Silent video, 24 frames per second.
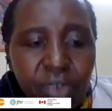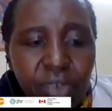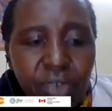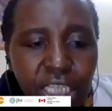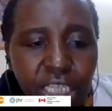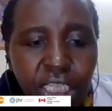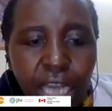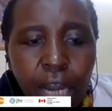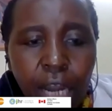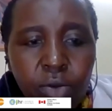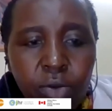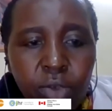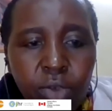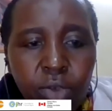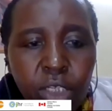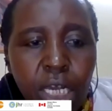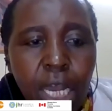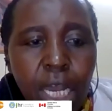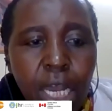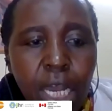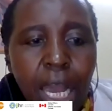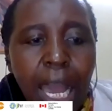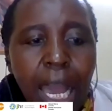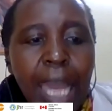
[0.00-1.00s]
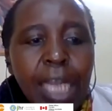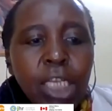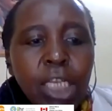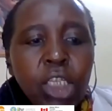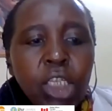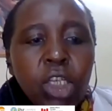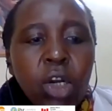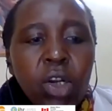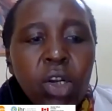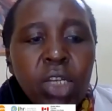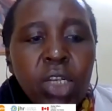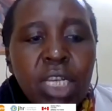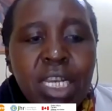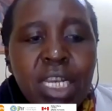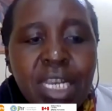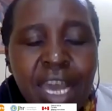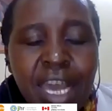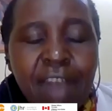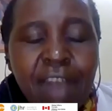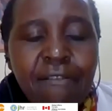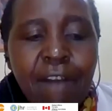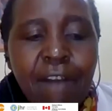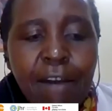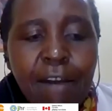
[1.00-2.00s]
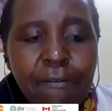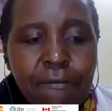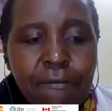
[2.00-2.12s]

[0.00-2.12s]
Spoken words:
reach out and don't never